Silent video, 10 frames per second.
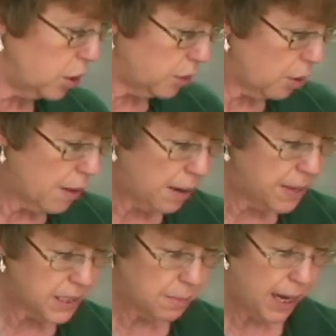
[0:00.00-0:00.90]
there might
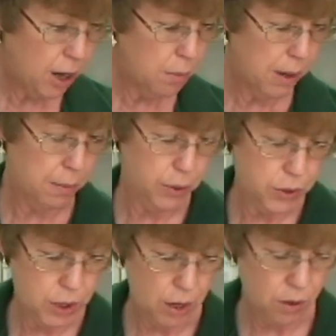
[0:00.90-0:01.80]
be some air
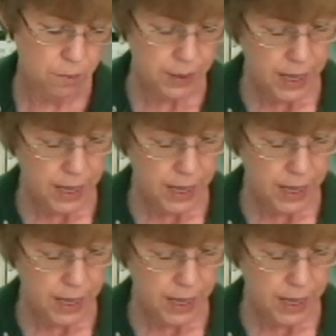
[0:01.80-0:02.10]
bubbles, though.